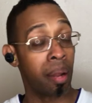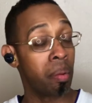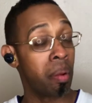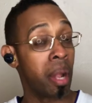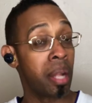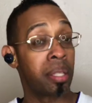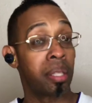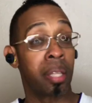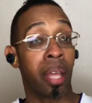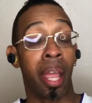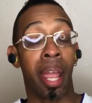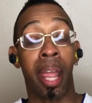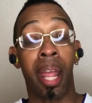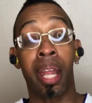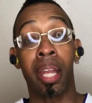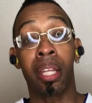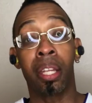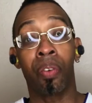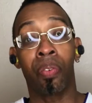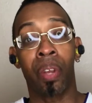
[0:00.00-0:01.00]
It's the
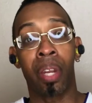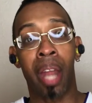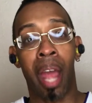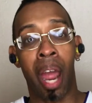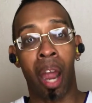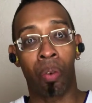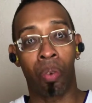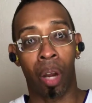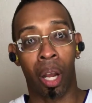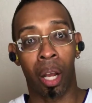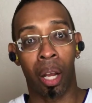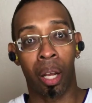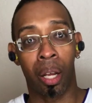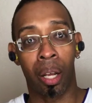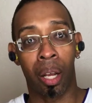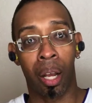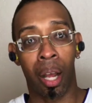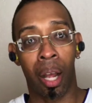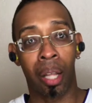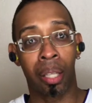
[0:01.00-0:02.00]
end of an era,
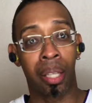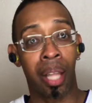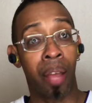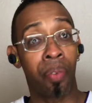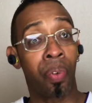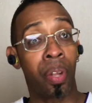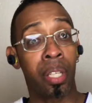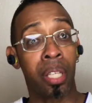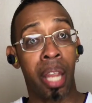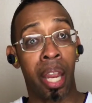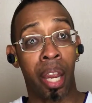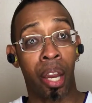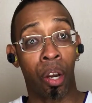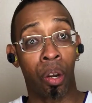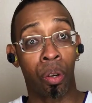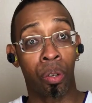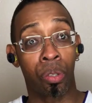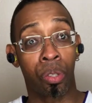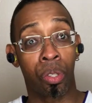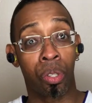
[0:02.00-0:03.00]
11
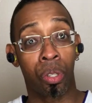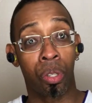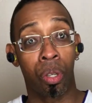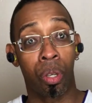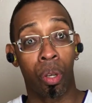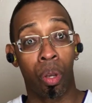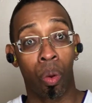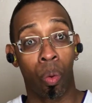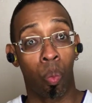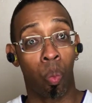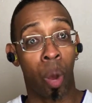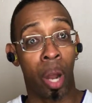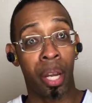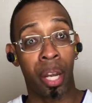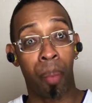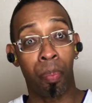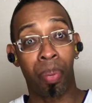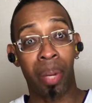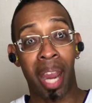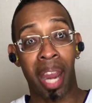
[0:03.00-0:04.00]
years, one
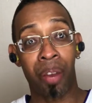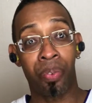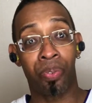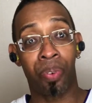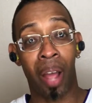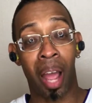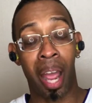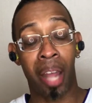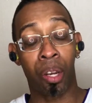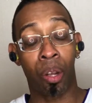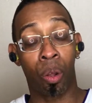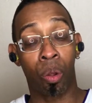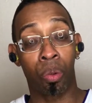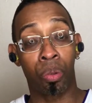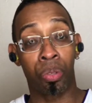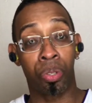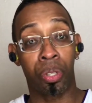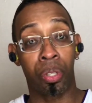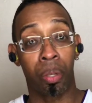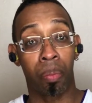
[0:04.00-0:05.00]
NBA
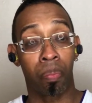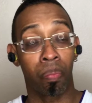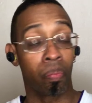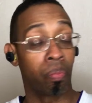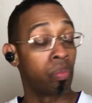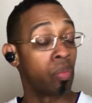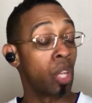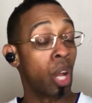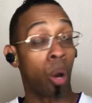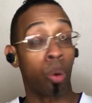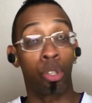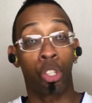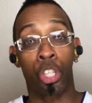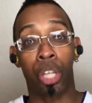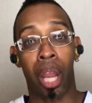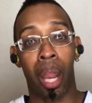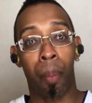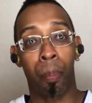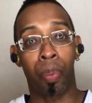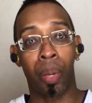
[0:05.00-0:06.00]
Finals, no
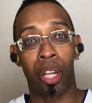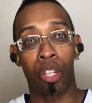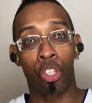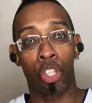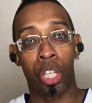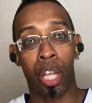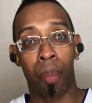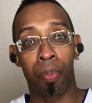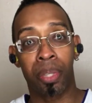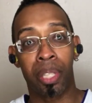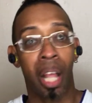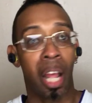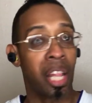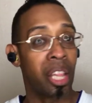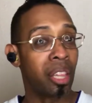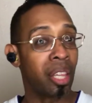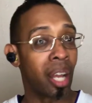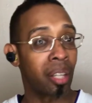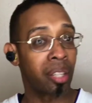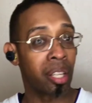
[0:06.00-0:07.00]
championships,
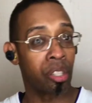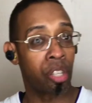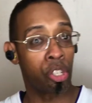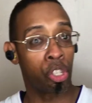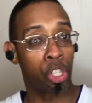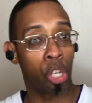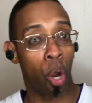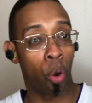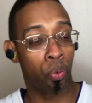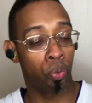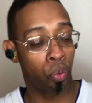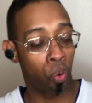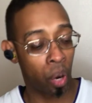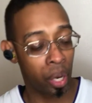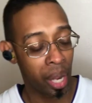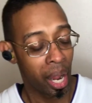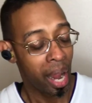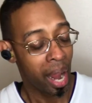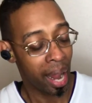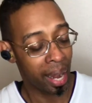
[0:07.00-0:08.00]
nothing to show for it.
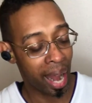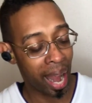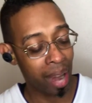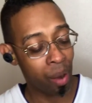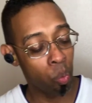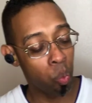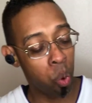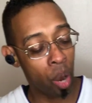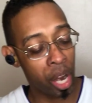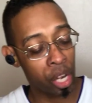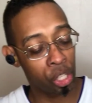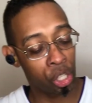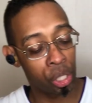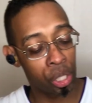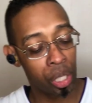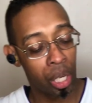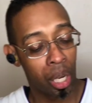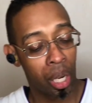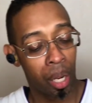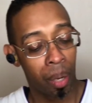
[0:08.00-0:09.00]
And I
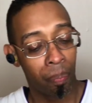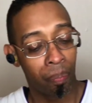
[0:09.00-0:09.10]
wish,